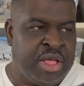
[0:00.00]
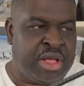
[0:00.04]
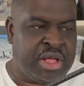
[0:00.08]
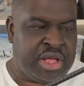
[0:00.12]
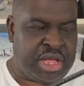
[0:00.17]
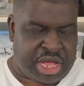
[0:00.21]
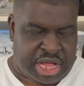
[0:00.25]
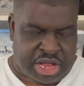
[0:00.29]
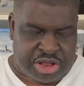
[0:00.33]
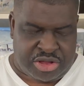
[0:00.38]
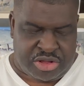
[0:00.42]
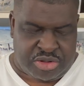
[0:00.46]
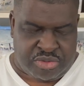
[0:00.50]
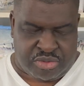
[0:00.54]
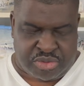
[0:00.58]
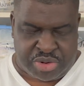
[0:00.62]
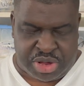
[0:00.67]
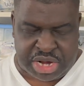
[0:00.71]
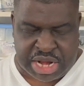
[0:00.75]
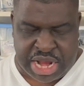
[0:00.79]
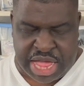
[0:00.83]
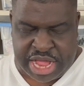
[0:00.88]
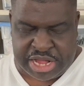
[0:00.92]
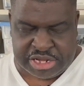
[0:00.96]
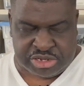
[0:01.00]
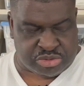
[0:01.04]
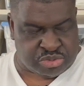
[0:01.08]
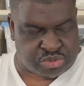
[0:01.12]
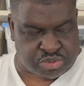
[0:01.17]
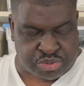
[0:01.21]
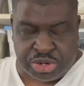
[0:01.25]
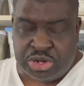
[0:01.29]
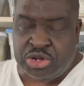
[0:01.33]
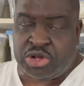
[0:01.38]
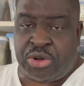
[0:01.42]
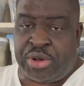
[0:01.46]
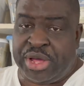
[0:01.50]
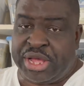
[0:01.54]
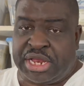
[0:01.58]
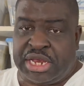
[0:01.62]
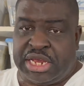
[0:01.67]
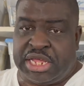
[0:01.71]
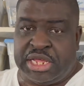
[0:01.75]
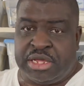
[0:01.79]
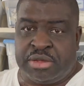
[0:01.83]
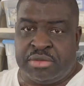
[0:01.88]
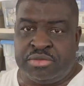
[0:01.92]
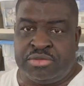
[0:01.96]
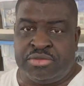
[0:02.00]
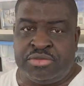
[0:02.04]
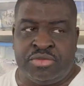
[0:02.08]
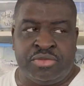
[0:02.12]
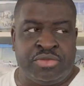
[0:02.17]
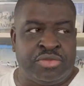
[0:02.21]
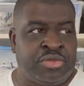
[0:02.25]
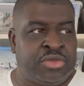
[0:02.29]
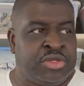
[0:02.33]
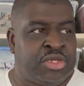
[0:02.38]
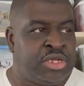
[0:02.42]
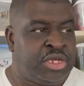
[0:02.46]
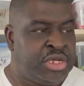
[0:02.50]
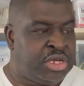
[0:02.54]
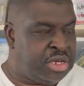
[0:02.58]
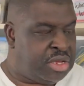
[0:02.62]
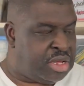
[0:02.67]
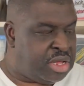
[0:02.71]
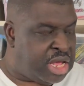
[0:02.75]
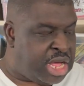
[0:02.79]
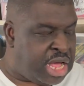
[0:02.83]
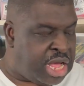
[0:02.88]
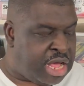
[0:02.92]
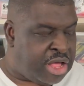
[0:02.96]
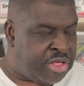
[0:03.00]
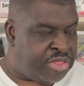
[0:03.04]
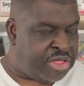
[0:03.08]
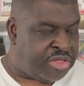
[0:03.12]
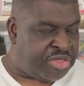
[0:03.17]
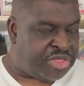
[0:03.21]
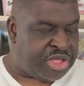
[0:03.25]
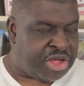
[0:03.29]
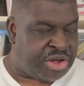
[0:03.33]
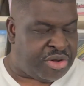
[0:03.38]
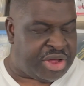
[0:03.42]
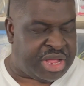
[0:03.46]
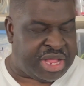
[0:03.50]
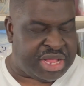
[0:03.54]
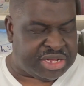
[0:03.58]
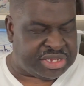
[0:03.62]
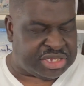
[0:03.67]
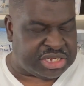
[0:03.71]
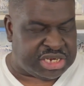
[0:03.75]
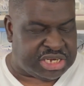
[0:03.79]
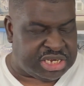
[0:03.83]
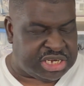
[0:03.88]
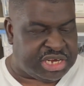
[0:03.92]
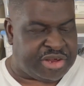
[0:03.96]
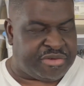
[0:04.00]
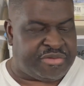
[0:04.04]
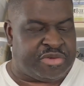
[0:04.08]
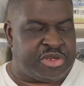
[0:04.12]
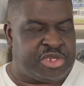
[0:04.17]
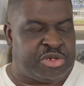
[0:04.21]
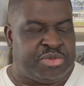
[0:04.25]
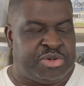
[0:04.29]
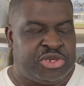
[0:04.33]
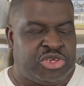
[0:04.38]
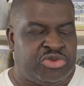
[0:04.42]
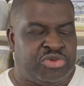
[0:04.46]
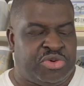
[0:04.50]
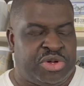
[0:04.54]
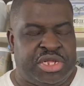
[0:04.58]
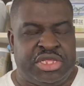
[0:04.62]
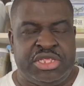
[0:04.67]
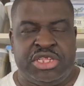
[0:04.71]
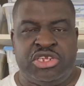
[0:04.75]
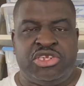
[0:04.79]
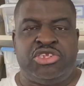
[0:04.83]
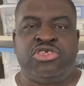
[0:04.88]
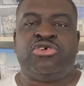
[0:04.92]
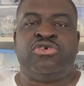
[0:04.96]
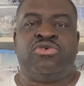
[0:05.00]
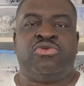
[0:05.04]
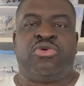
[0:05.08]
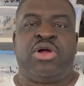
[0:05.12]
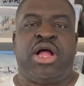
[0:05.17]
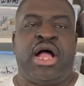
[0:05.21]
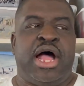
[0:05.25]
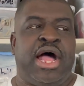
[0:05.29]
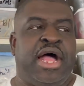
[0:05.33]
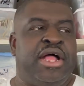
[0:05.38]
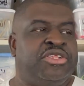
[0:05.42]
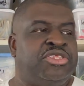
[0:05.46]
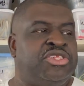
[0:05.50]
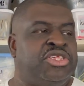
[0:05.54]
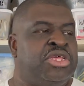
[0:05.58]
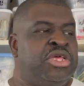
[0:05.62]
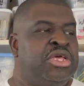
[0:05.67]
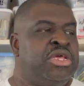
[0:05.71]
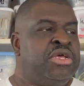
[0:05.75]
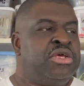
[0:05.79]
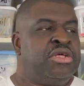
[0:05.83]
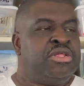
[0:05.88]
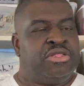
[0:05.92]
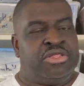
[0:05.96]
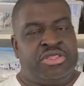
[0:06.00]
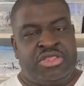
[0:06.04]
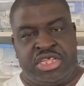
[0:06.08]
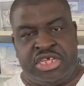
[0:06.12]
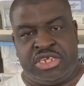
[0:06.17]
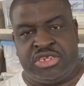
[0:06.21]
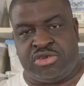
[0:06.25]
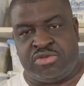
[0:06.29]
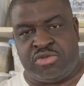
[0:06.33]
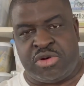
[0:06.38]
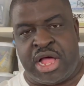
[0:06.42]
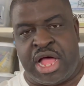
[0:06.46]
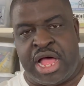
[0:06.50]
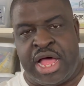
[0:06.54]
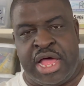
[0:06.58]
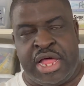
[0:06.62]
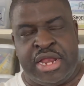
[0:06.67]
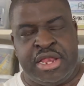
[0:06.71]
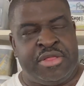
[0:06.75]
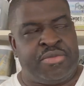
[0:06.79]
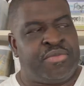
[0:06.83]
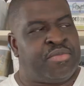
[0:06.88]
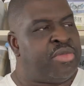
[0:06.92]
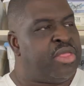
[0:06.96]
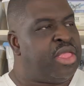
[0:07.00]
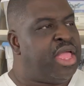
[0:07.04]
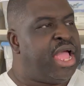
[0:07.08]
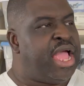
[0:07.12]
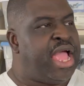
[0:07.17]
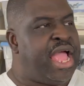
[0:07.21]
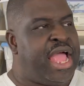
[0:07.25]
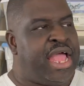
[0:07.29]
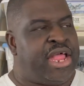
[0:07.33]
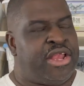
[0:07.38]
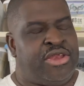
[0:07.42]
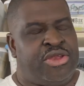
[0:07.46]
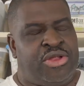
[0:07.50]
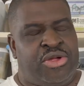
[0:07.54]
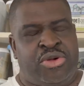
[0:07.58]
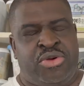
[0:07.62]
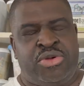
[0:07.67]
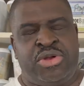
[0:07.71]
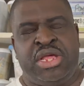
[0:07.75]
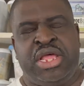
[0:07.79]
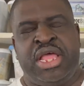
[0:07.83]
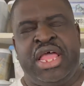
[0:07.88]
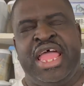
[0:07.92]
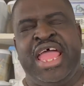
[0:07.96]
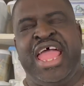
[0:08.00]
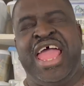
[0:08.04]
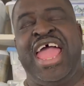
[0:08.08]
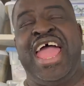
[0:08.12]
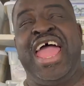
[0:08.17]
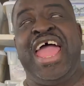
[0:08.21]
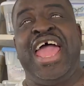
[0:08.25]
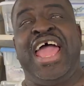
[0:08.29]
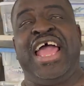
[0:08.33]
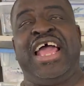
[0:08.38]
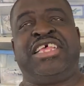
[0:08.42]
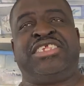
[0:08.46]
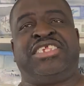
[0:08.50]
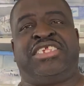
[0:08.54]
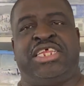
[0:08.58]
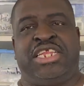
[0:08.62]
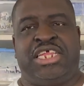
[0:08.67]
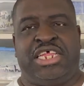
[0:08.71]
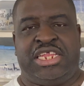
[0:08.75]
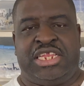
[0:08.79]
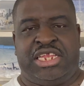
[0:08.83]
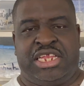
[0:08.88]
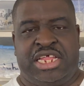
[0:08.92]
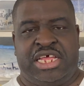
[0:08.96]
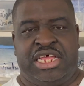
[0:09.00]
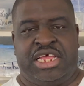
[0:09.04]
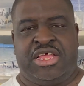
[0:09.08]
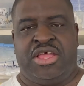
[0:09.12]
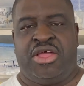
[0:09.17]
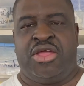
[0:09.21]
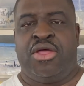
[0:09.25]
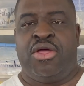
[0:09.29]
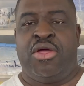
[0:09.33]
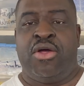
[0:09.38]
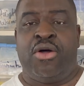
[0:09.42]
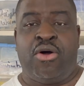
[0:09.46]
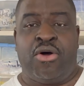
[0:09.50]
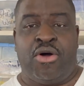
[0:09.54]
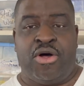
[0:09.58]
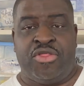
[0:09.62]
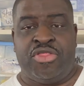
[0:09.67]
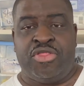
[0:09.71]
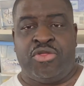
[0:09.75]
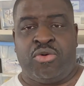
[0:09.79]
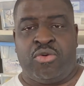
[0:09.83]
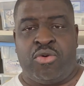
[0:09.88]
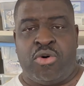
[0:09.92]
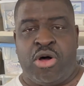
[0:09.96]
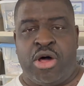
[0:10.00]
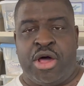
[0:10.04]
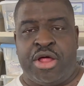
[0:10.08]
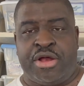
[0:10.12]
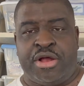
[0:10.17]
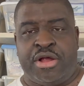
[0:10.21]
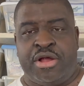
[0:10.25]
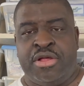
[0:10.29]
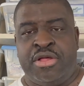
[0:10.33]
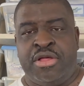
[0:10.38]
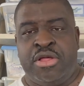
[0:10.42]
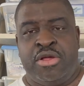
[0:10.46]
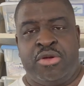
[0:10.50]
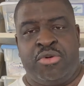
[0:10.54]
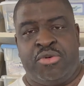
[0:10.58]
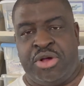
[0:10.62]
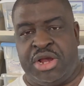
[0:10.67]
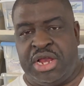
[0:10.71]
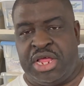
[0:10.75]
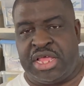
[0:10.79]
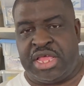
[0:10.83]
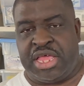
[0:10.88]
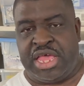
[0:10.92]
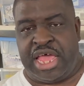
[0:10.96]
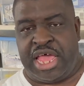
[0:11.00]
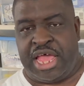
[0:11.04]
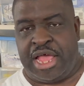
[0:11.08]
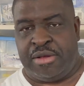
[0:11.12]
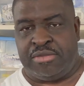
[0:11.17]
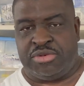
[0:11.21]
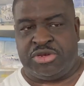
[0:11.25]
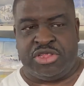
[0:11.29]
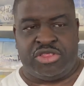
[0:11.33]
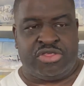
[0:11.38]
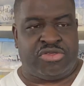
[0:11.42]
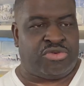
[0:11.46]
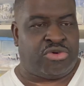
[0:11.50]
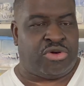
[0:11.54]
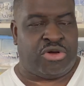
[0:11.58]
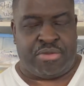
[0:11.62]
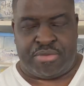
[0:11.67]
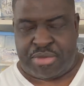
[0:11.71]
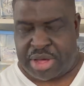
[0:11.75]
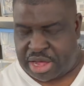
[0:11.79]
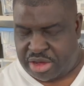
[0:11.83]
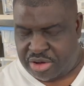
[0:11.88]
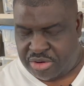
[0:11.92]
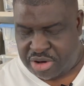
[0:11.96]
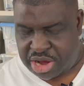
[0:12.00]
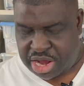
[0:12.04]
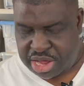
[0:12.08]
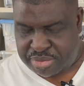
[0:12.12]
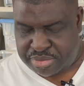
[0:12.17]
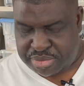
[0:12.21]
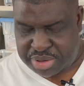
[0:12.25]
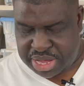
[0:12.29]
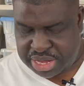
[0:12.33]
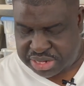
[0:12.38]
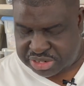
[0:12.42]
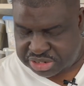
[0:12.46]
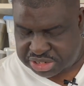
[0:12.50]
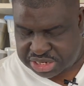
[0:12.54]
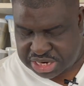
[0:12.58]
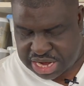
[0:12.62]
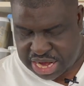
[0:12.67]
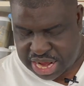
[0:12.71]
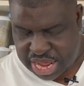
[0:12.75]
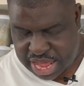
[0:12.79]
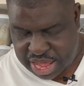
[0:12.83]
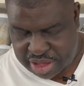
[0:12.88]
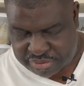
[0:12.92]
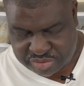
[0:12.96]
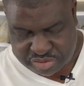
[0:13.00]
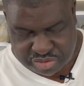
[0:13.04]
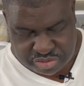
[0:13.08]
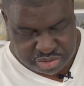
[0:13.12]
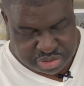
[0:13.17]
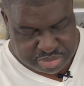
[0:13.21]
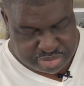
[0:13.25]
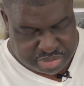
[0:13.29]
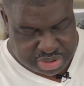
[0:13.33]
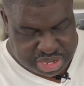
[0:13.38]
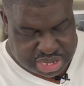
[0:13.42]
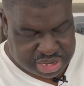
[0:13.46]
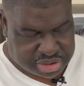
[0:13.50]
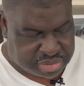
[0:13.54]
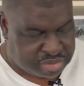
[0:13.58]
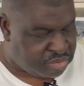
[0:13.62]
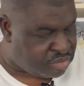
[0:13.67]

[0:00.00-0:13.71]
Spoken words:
And you realize real quickly that there is a difference between the two rods. This rod handled excellently on the water when it came to throwing my crankbaits. And I have to admit,